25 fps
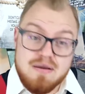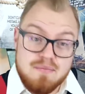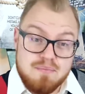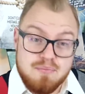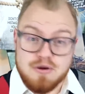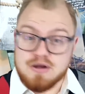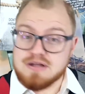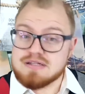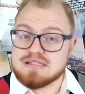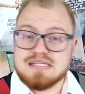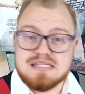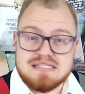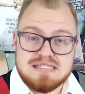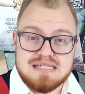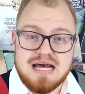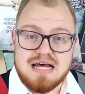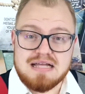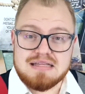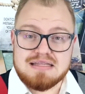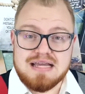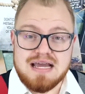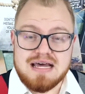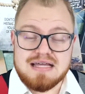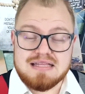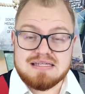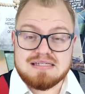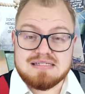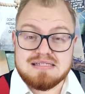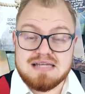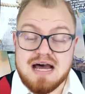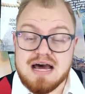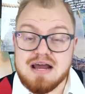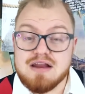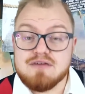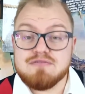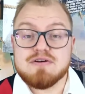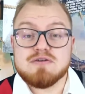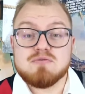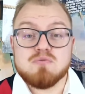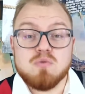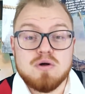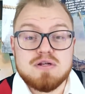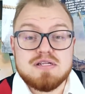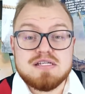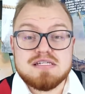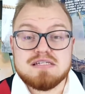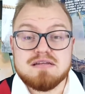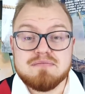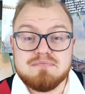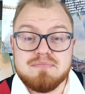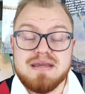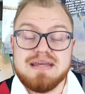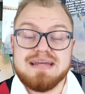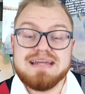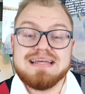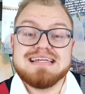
brings us out the other side of it, what does it mean?